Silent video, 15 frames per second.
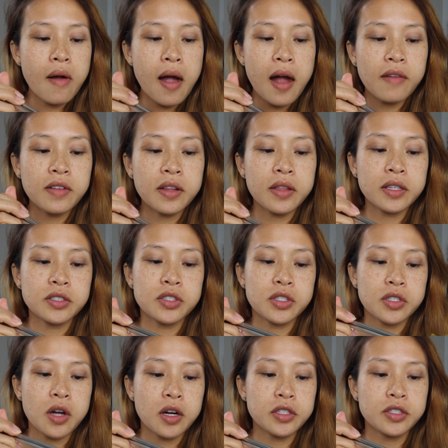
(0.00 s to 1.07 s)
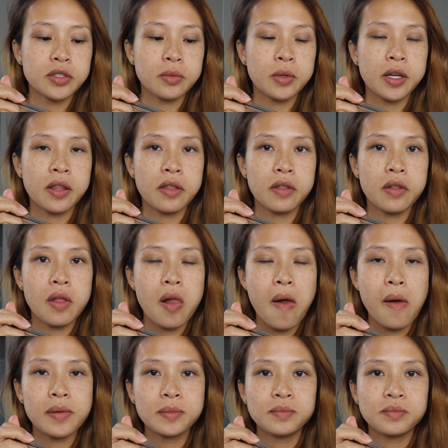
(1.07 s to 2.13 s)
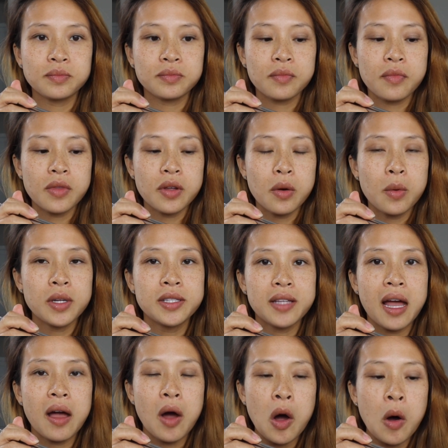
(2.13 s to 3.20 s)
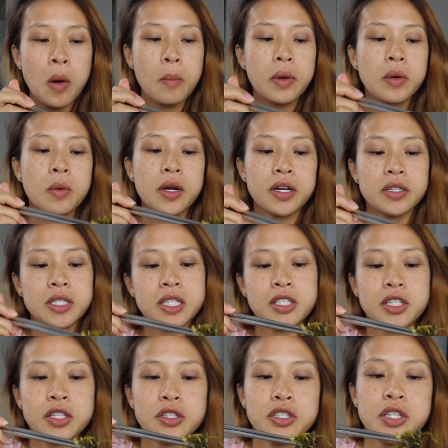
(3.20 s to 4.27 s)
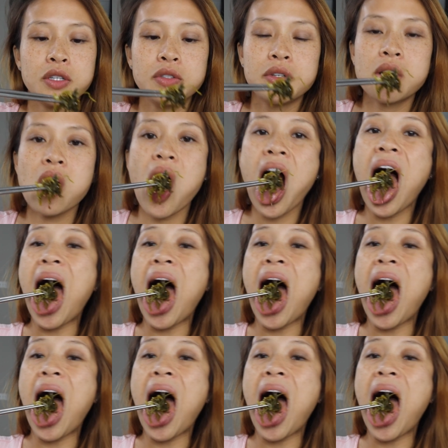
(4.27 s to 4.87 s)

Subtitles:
Everything starts with what's at home and what you're teaching your children.